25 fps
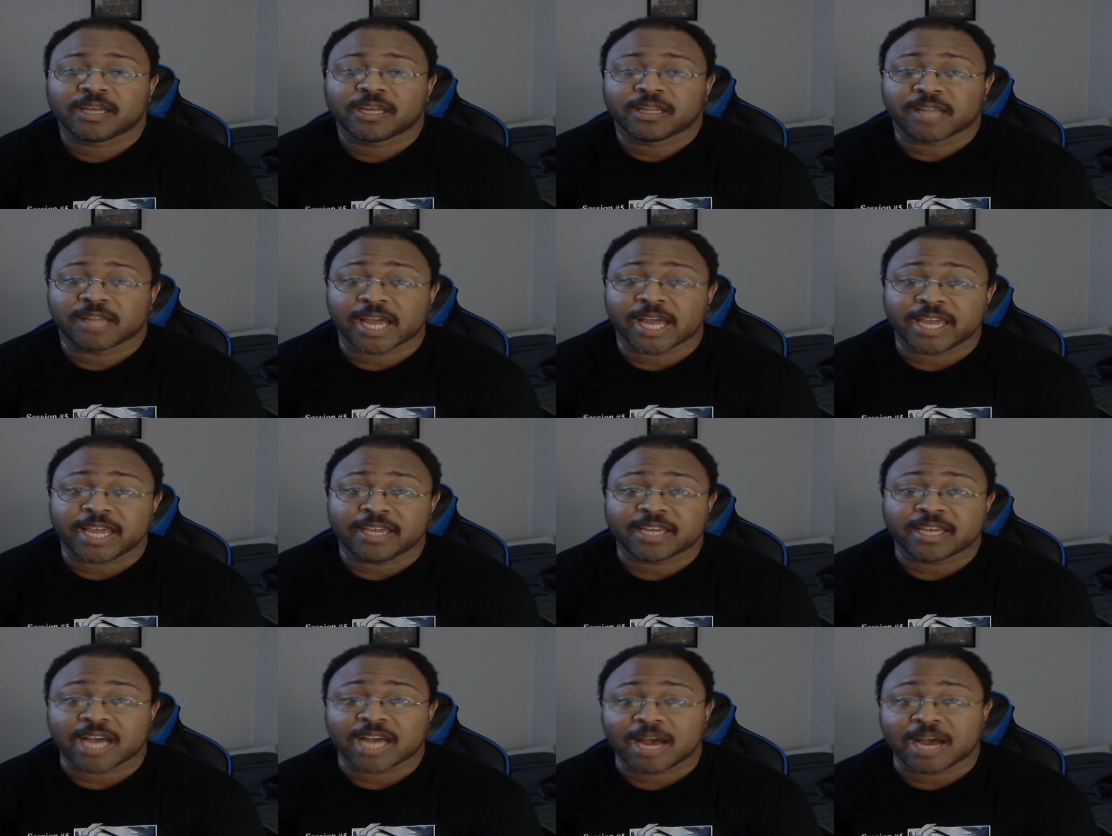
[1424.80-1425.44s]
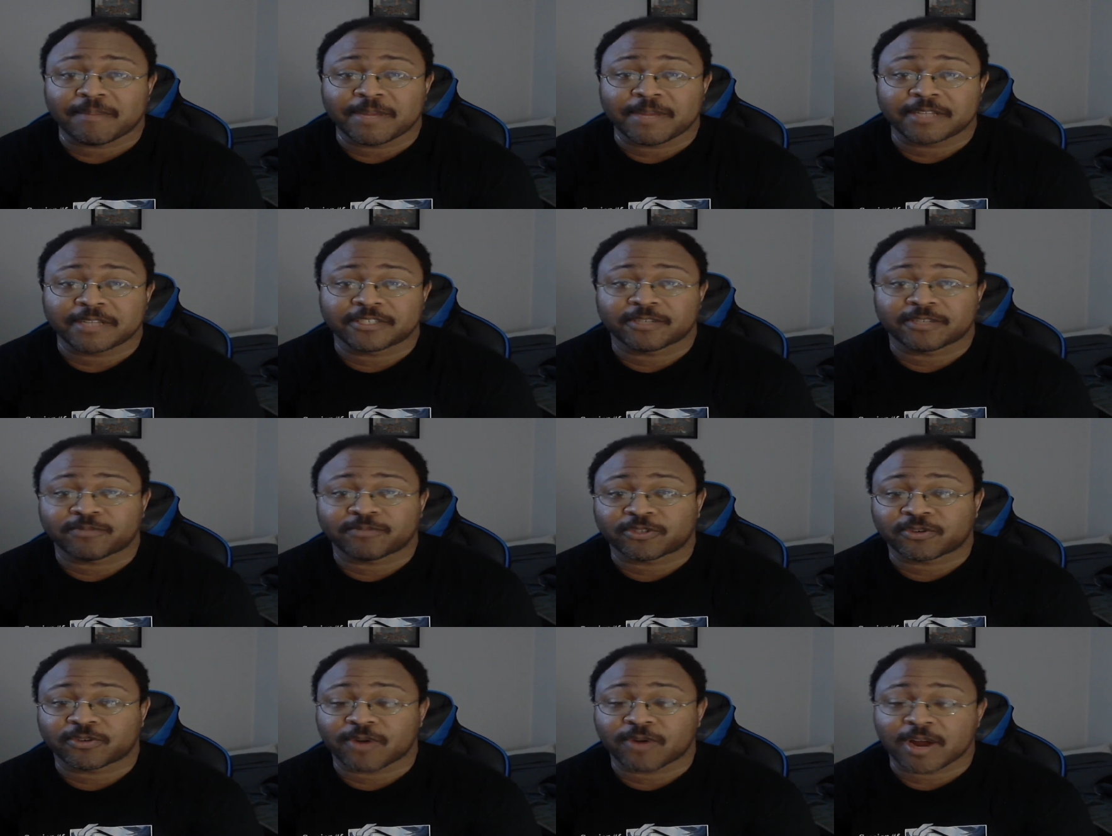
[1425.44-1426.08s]
Like, comment,
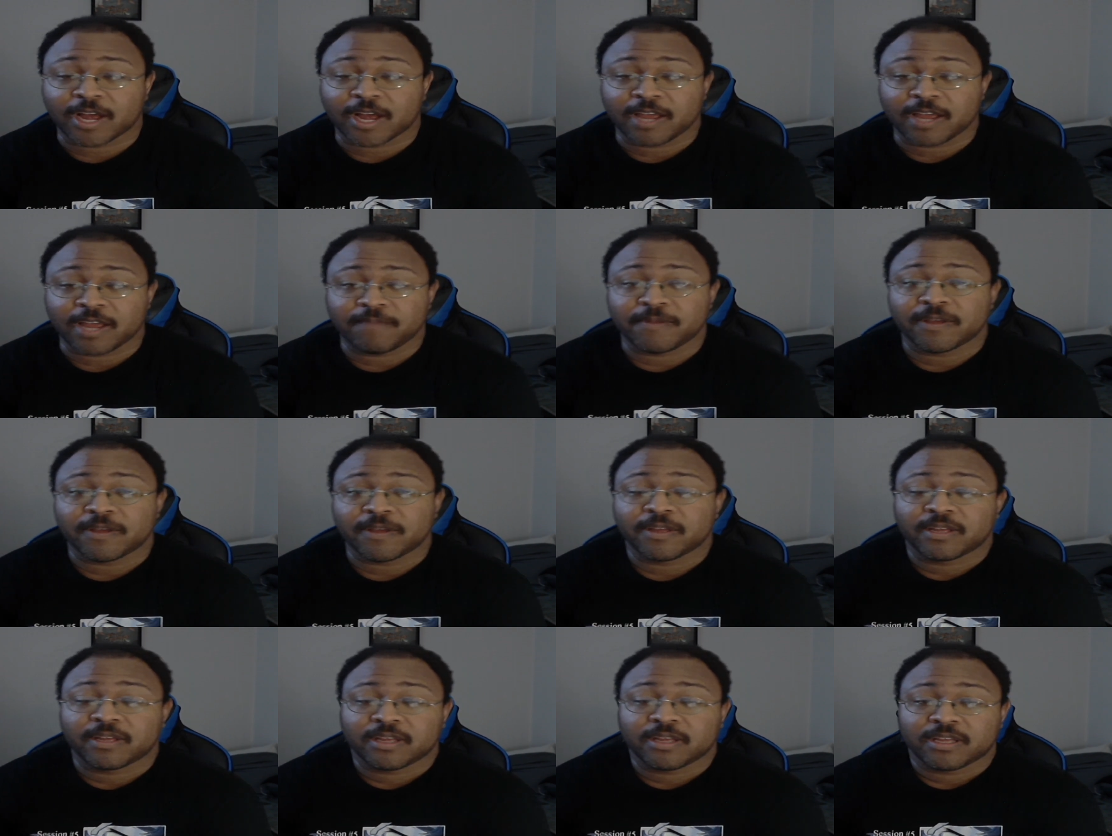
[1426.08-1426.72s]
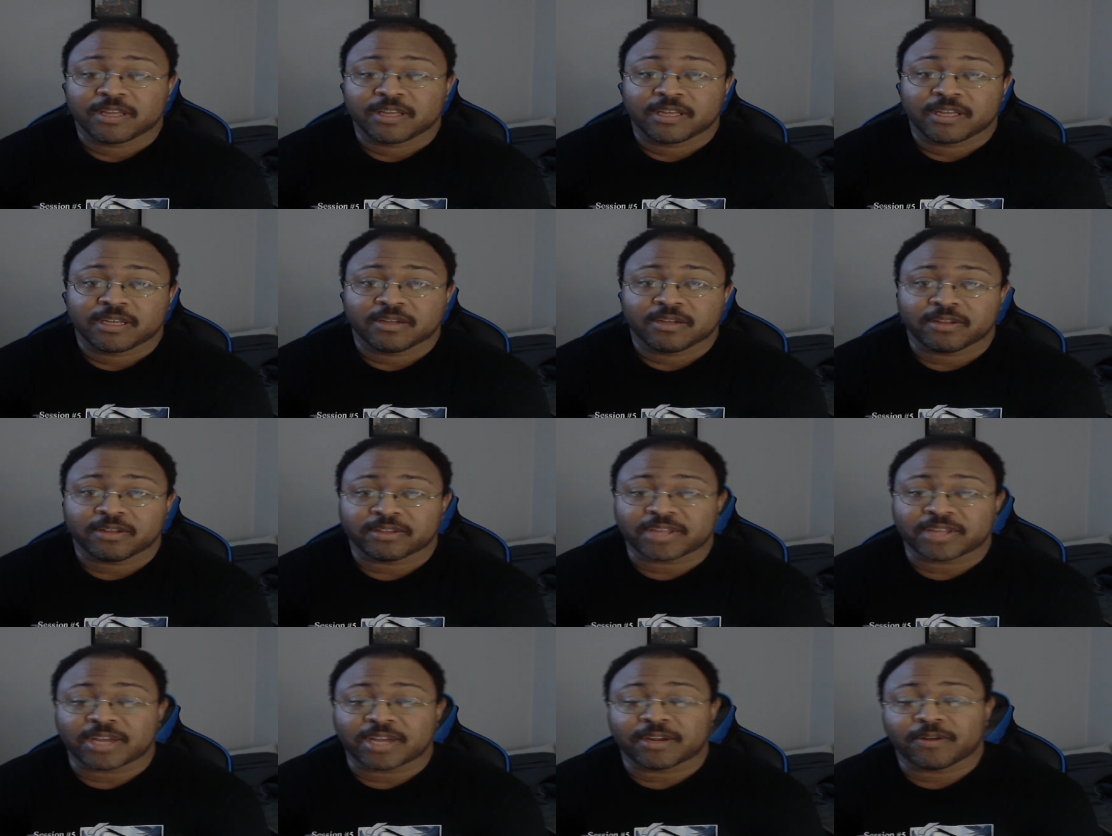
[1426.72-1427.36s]
subscribe.
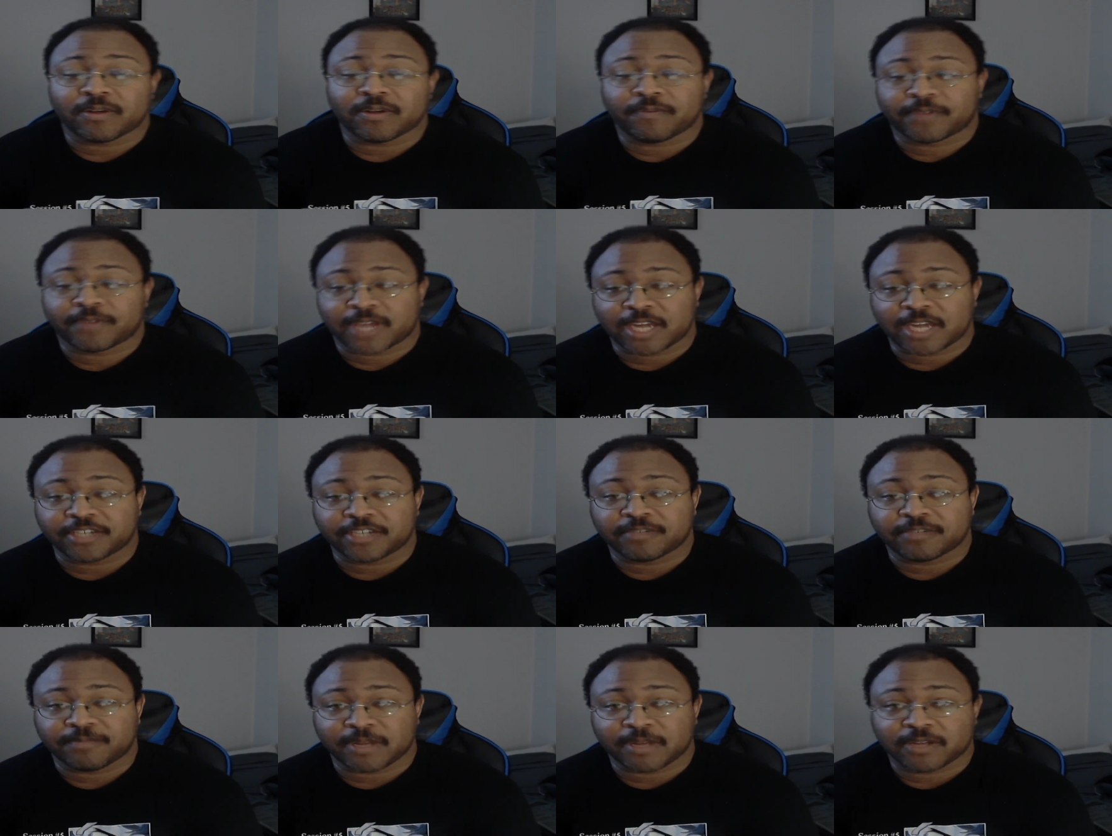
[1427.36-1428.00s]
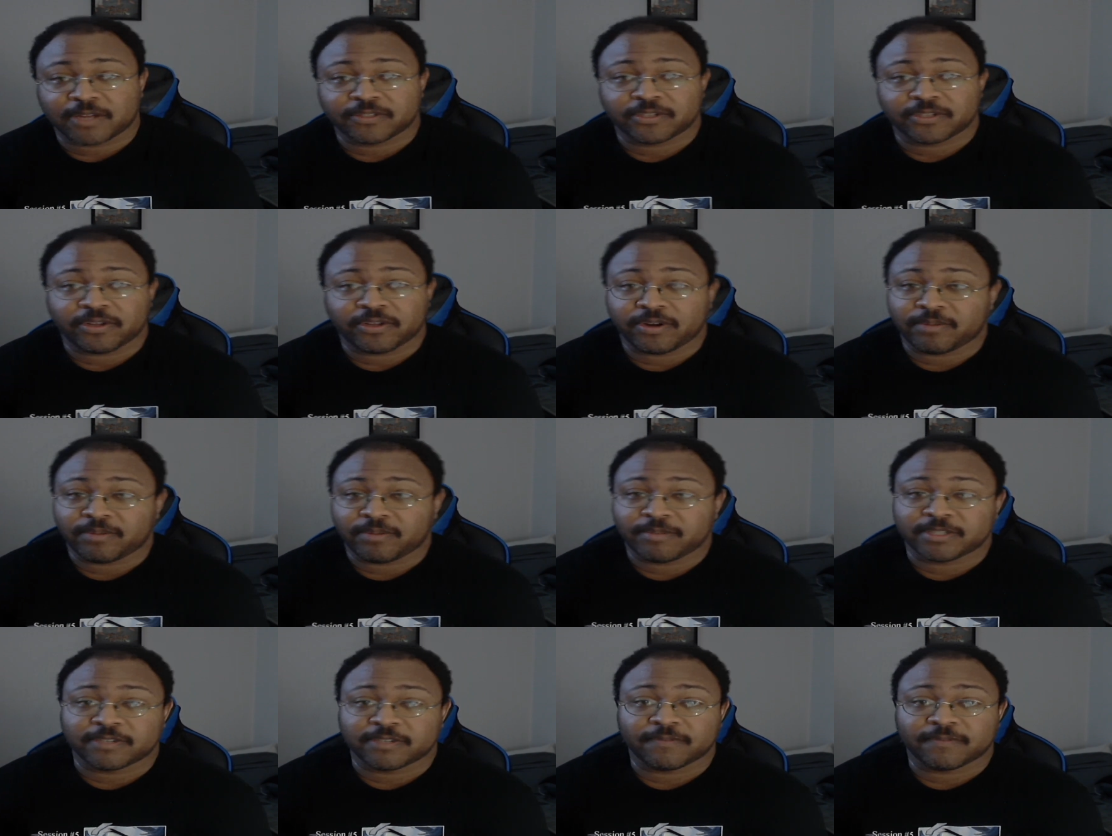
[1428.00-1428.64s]
Click that notification bell so you
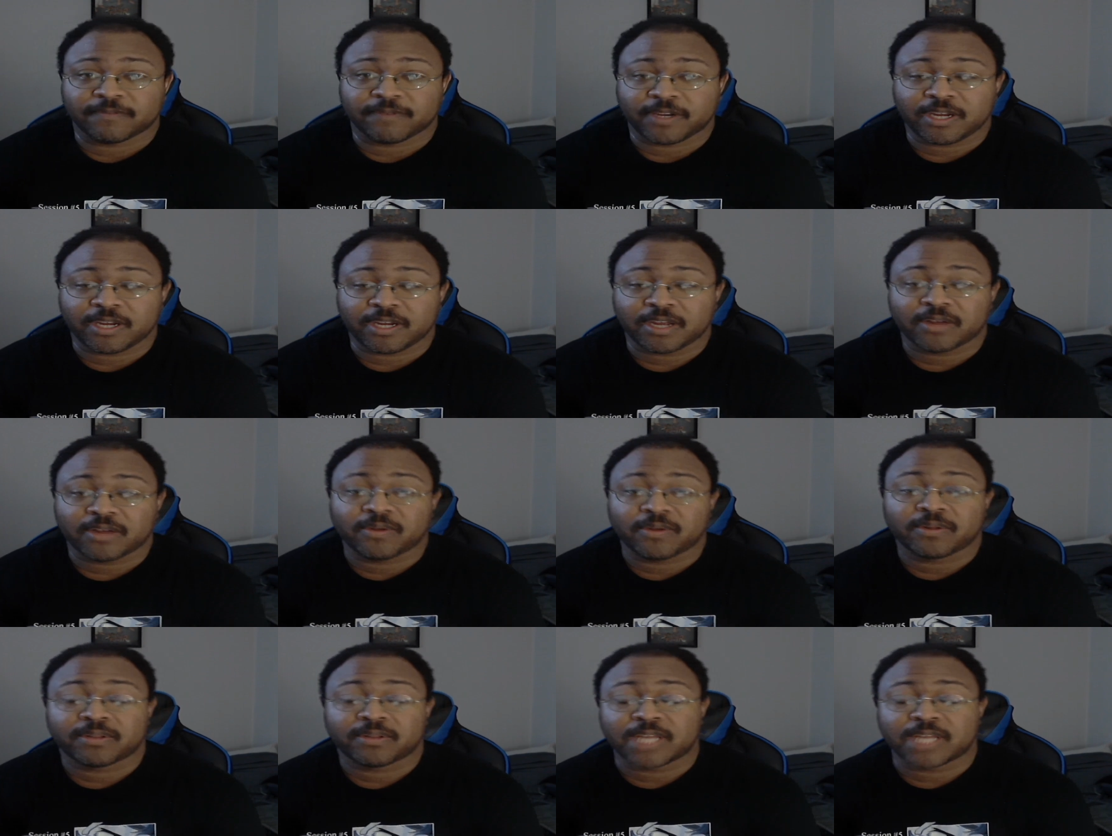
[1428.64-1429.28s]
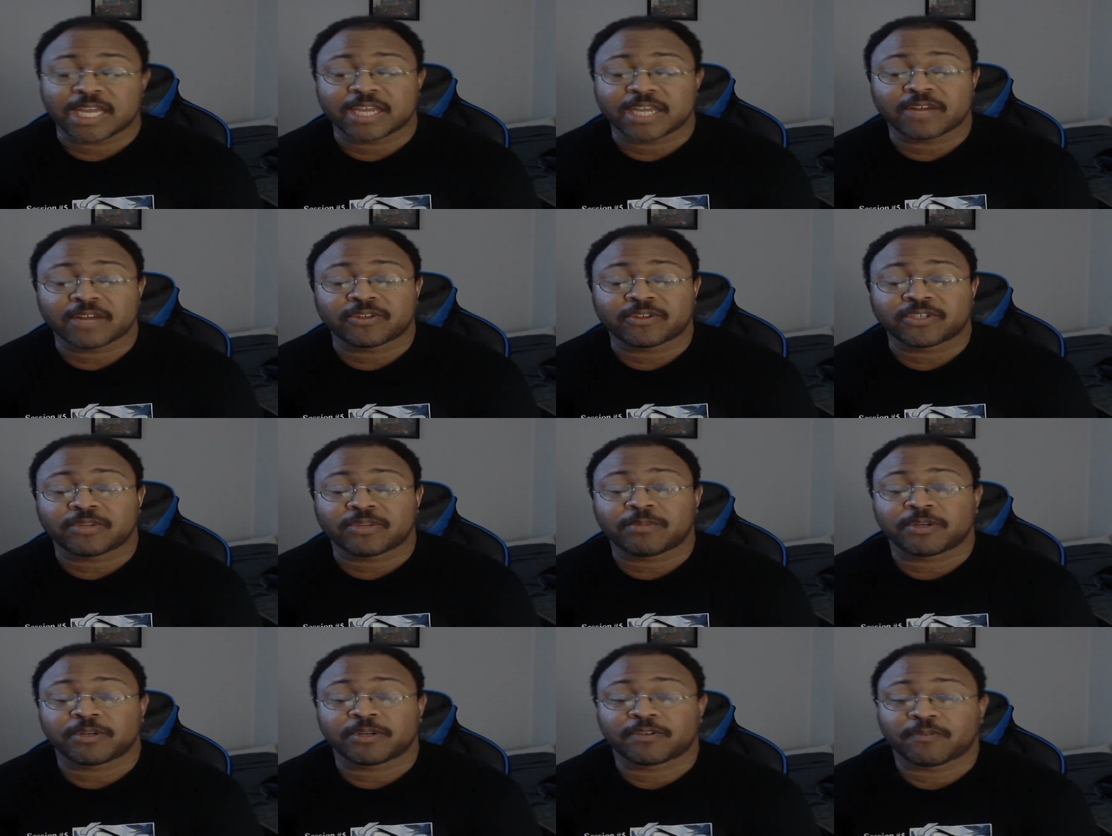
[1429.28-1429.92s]
don't miss a video. Thank y'all
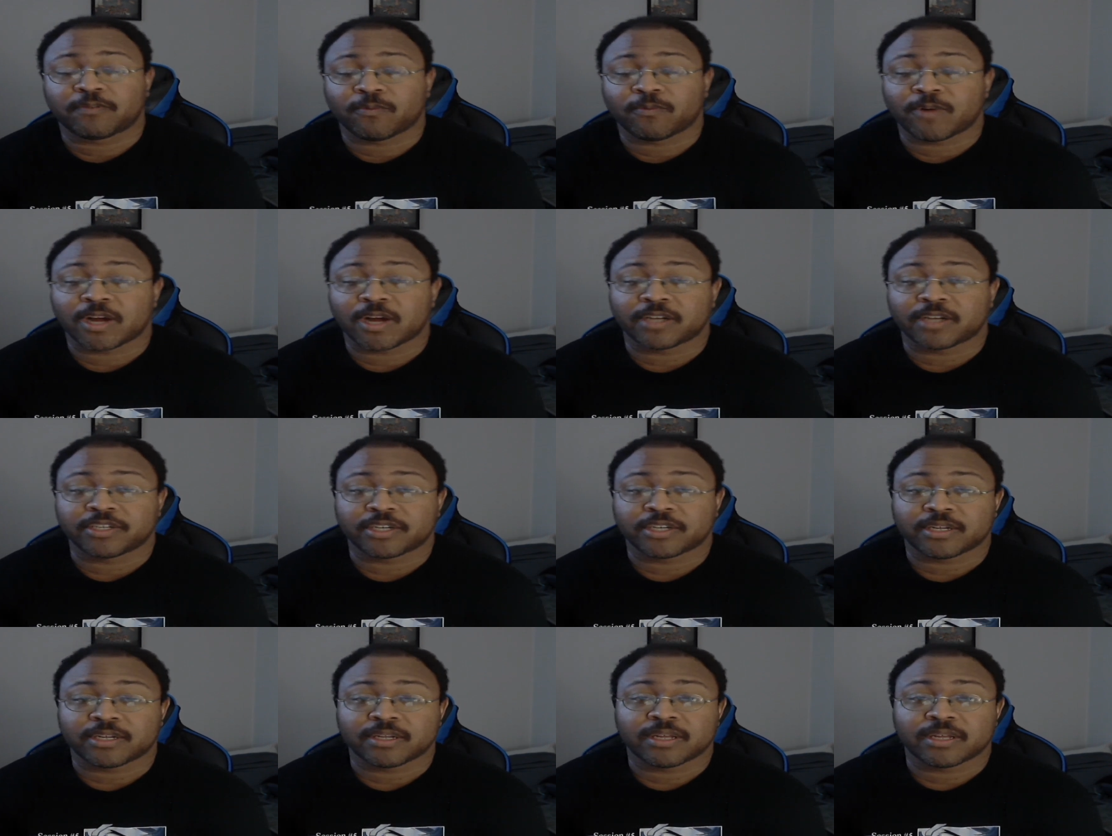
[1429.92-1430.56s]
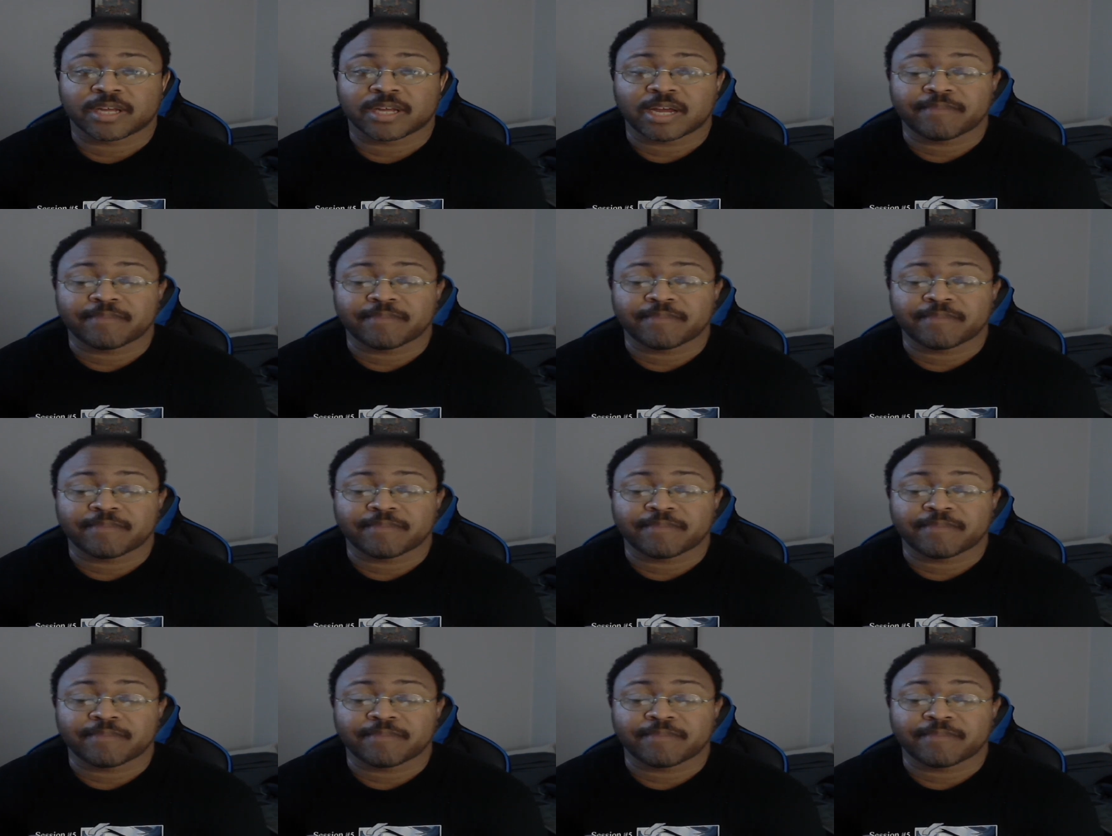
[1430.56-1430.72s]
so much for watching.